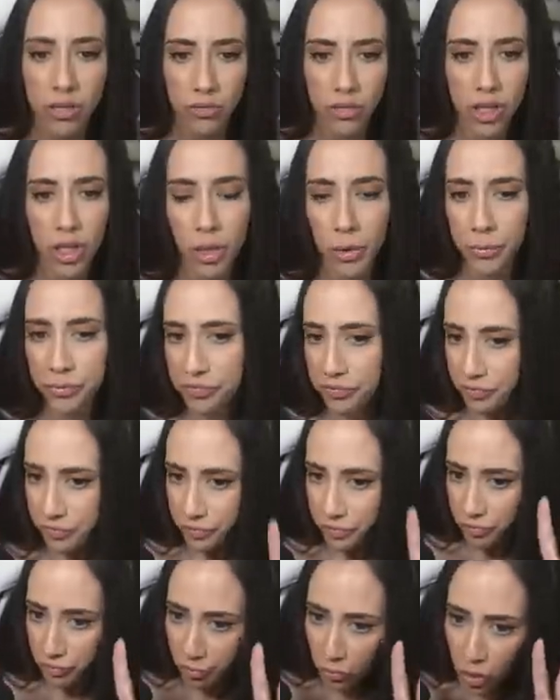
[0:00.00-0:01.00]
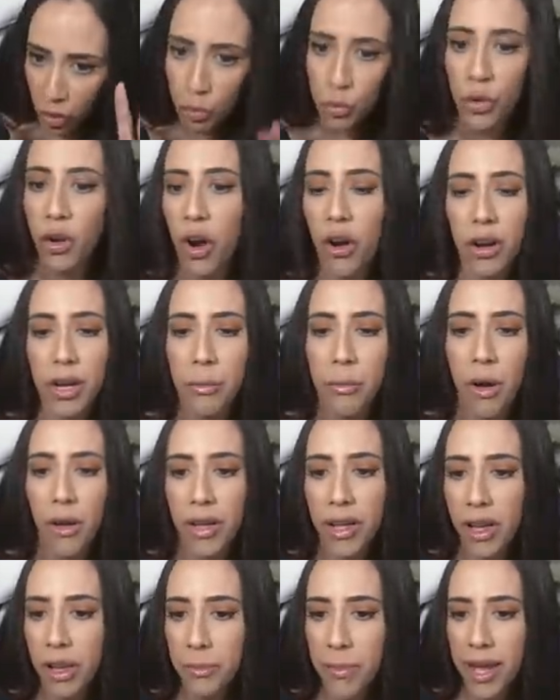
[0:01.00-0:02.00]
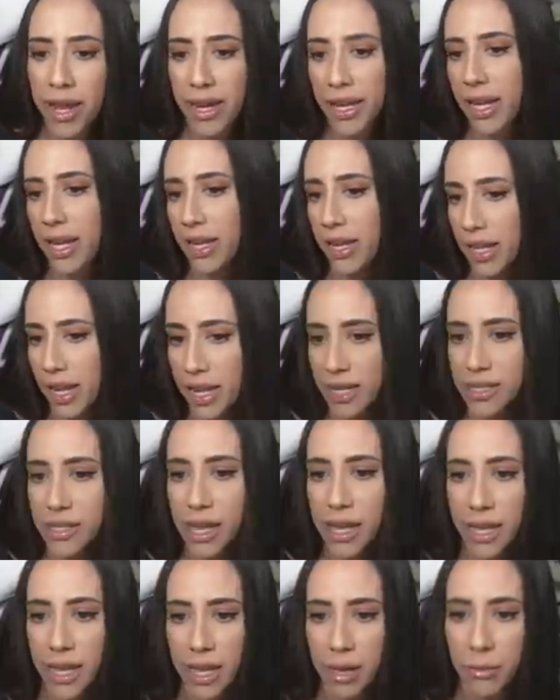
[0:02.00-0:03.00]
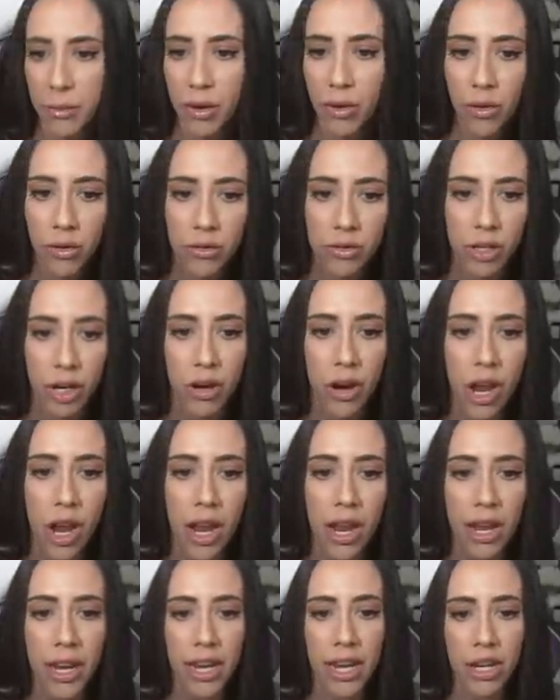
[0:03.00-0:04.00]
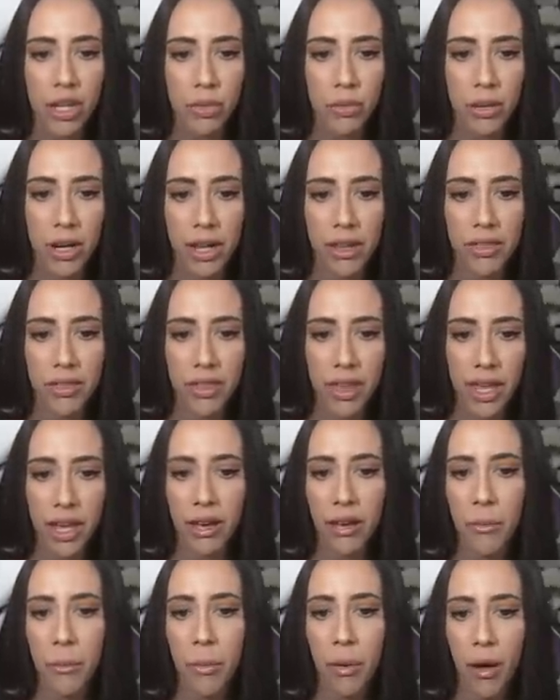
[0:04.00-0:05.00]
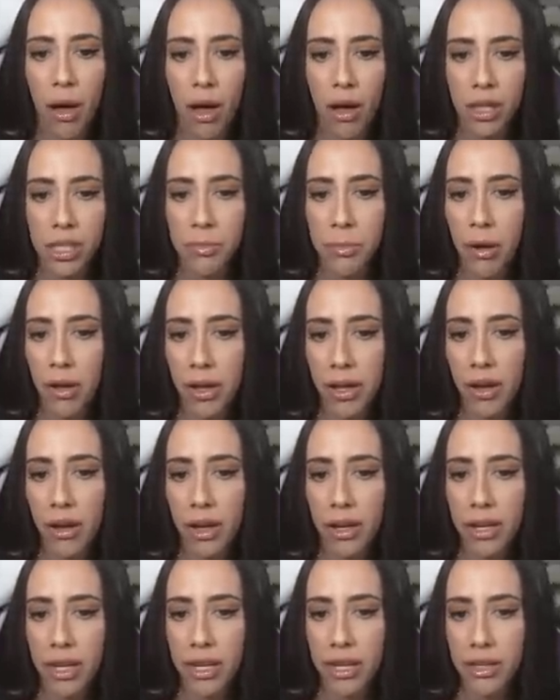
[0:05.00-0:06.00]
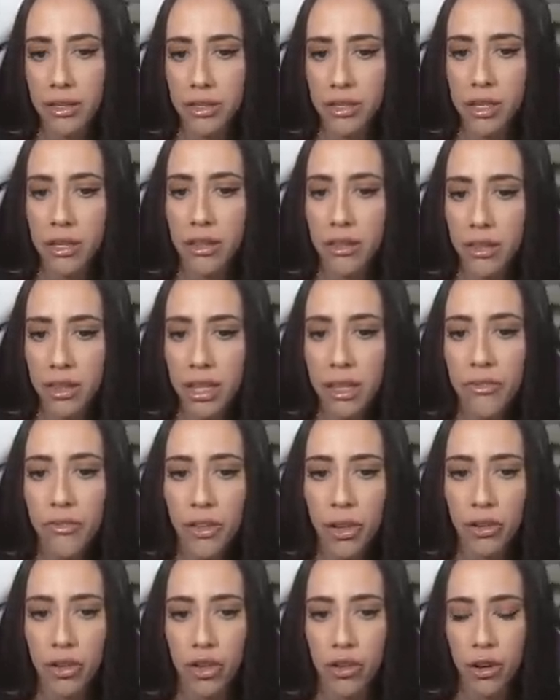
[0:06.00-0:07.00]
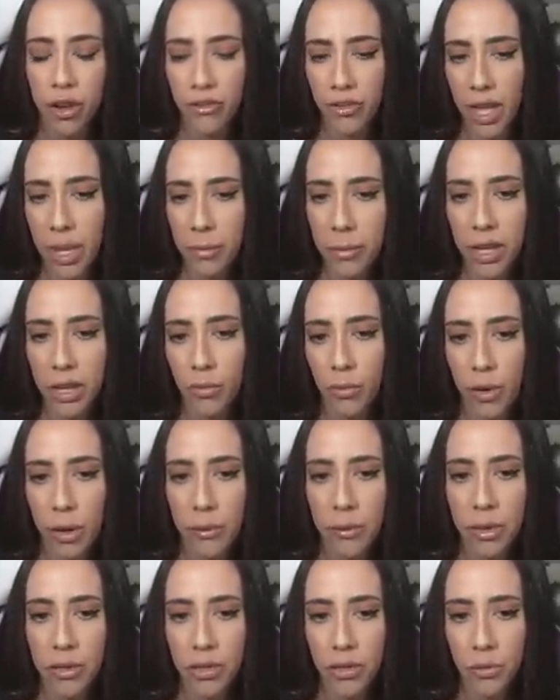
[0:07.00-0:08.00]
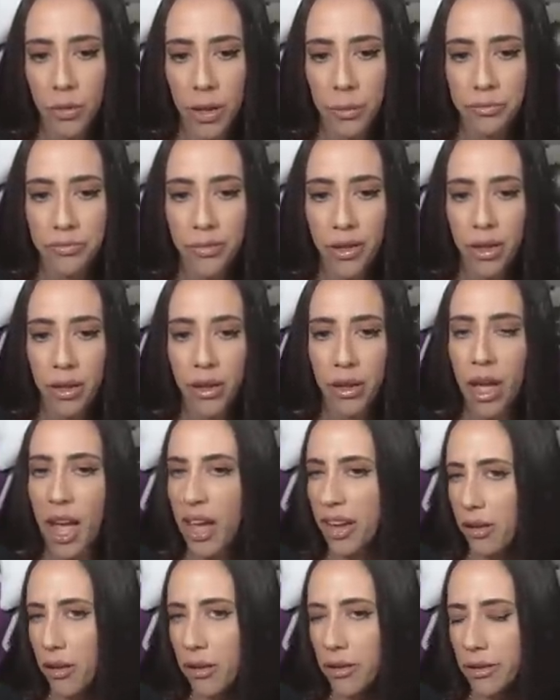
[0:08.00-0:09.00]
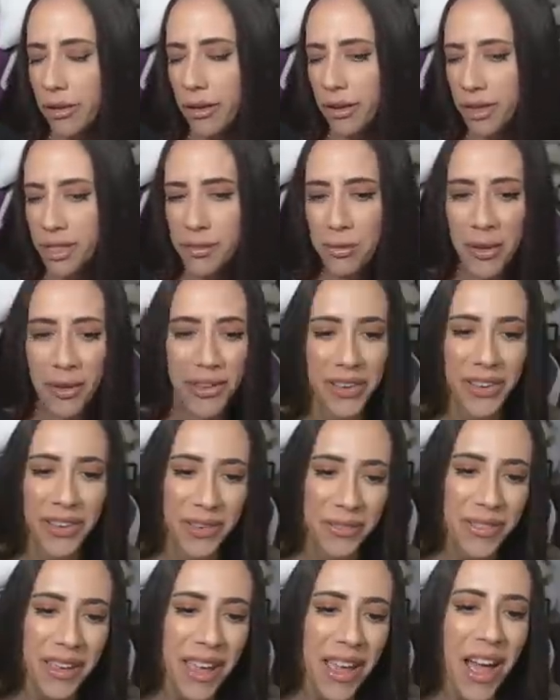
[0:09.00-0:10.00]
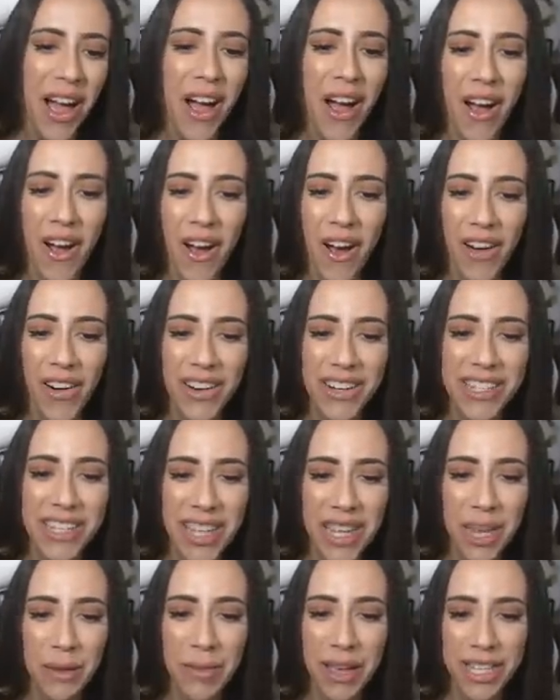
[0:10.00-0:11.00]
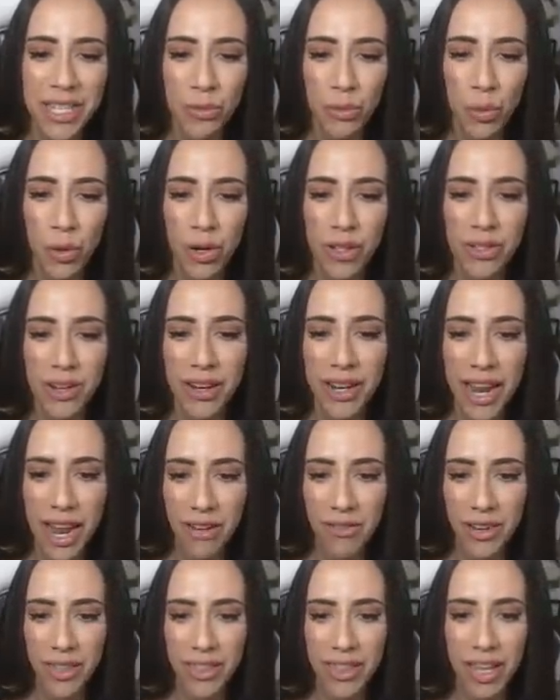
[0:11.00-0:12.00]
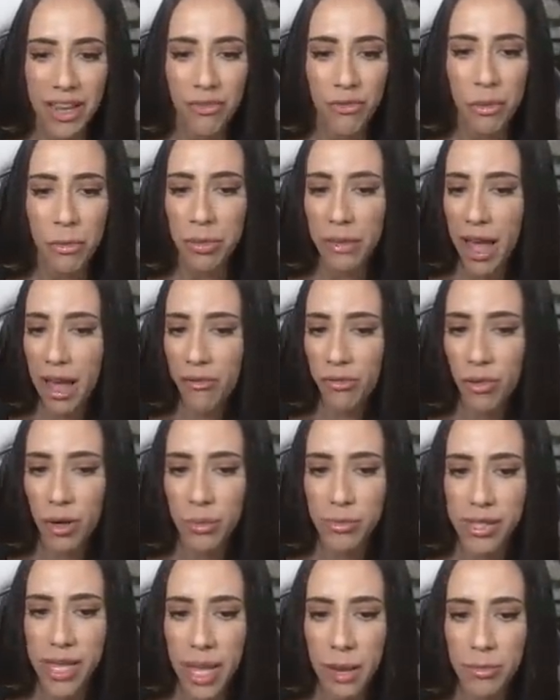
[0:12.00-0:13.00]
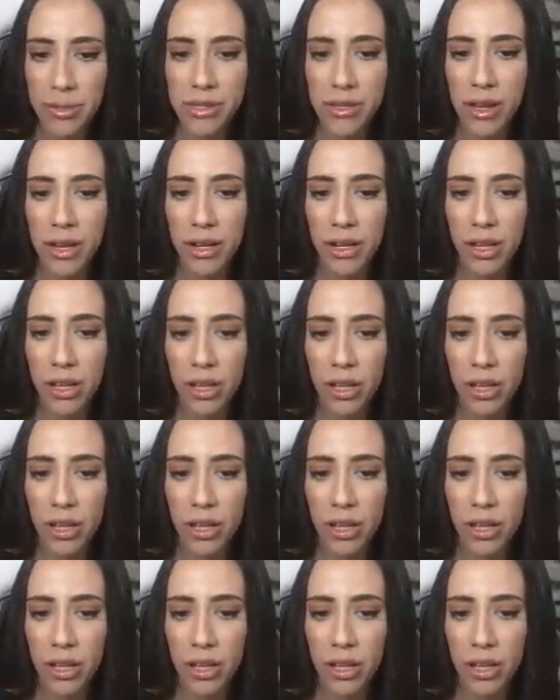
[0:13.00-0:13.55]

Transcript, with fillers: too, regarding Polygon Matic, and yes, I am a holder. Here's what I think Ox Polygon is the future of gaming in Web3. I call it Ox Polygon. Our team has worked on everything from platforms, Amazon,